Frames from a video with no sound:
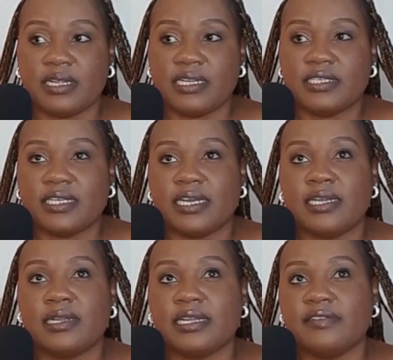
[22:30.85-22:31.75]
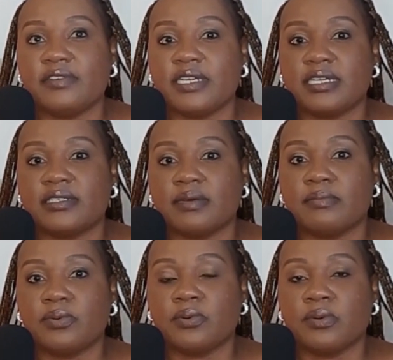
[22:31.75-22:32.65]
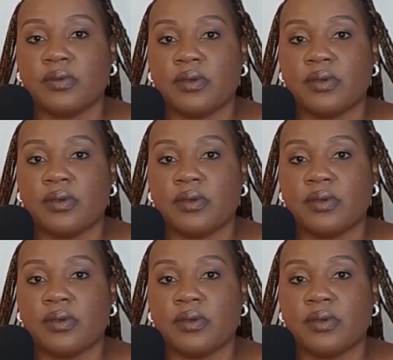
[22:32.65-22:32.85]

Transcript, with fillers: they listen. And I'll give an example.